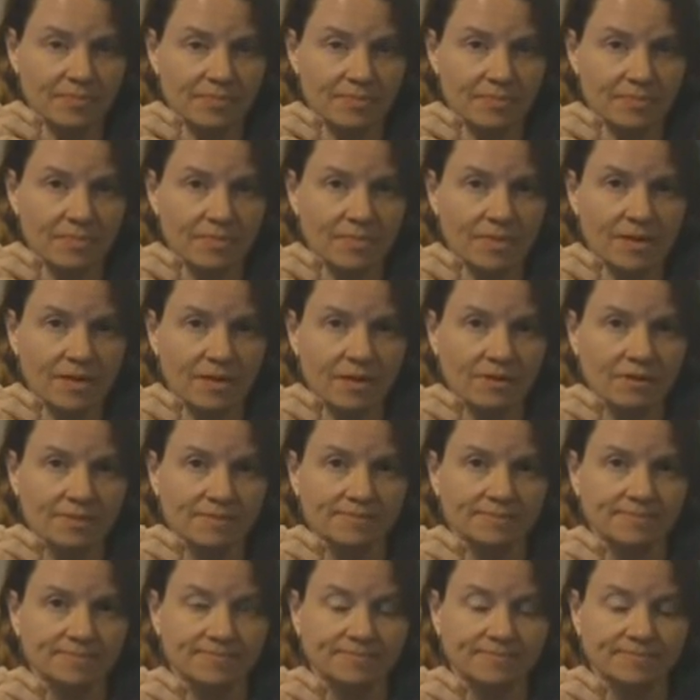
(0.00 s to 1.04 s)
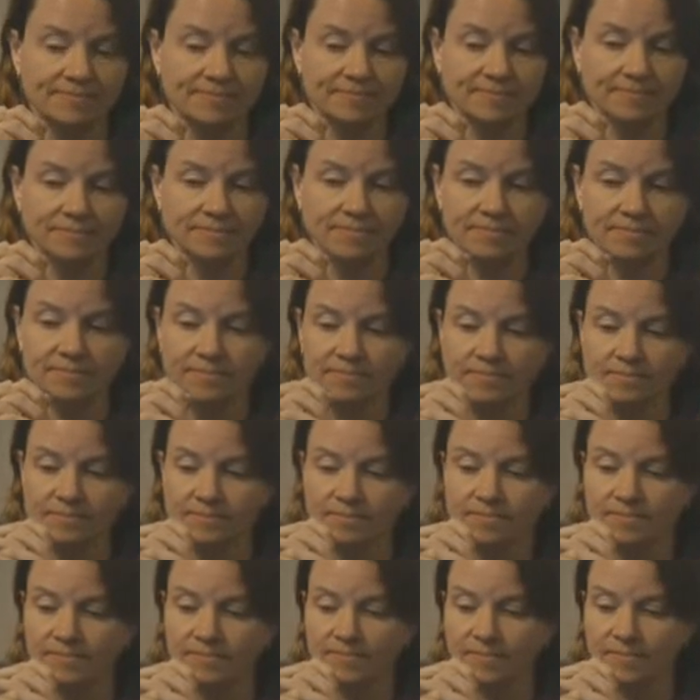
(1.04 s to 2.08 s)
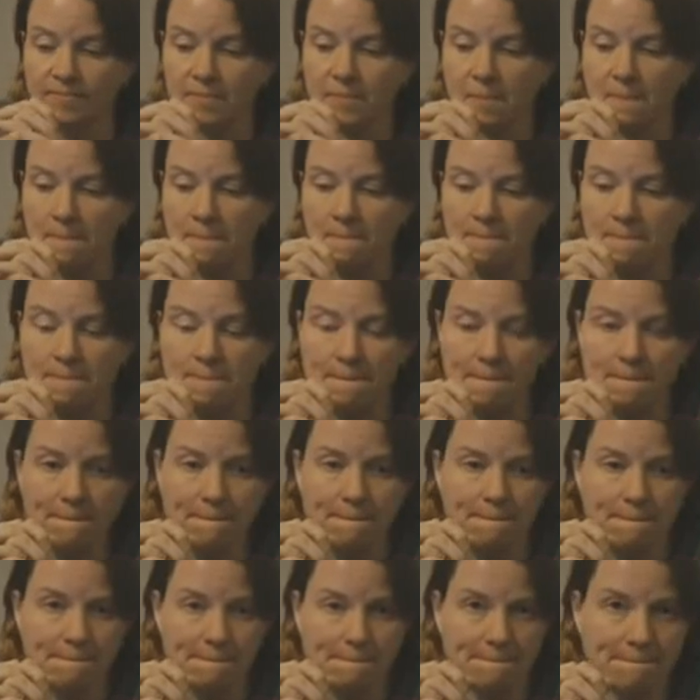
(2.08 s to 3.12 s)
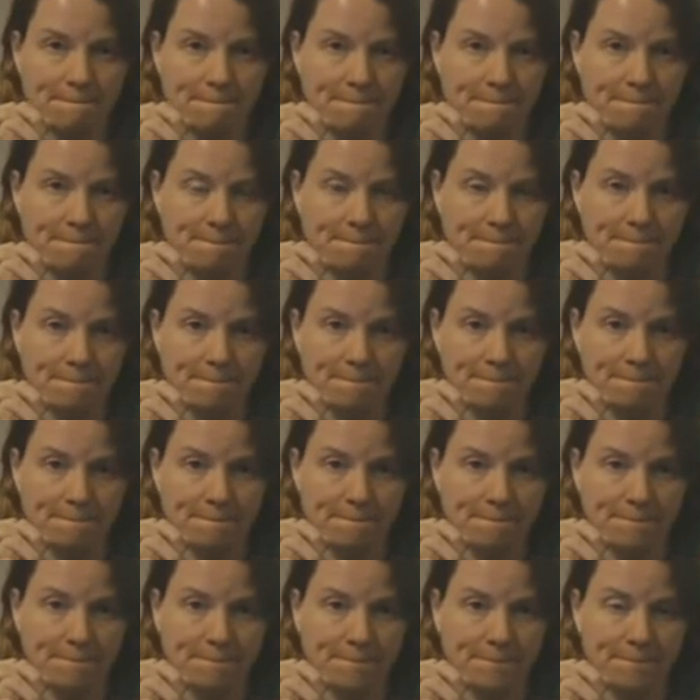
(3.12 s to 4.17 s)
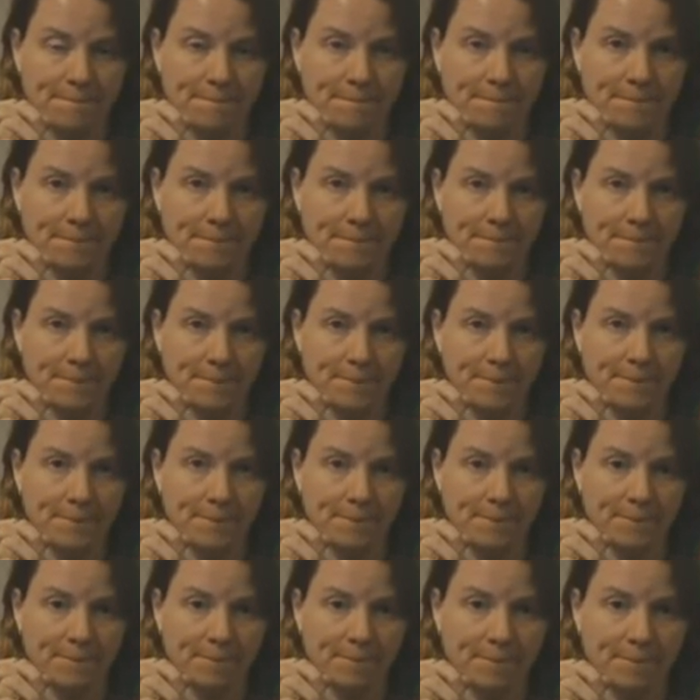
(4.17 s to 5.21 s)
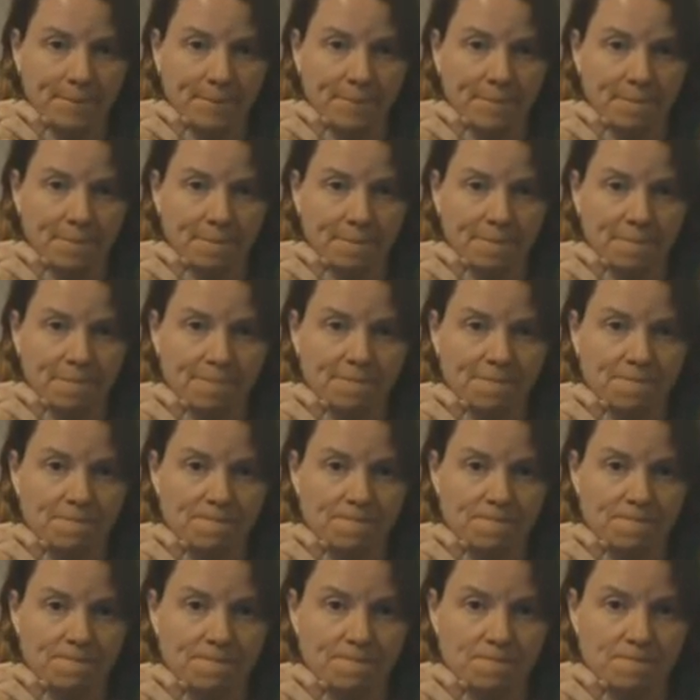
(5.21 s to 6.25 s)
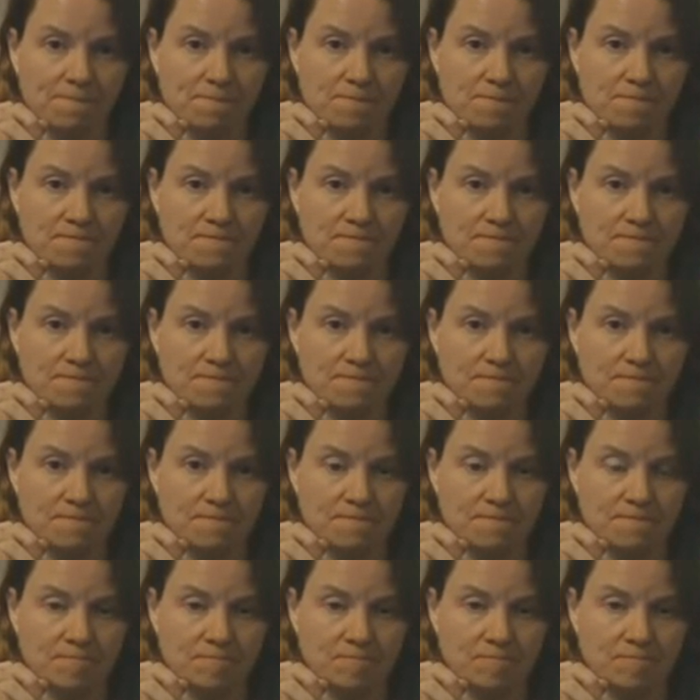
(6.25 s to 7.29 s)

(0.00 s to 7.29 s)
(silent)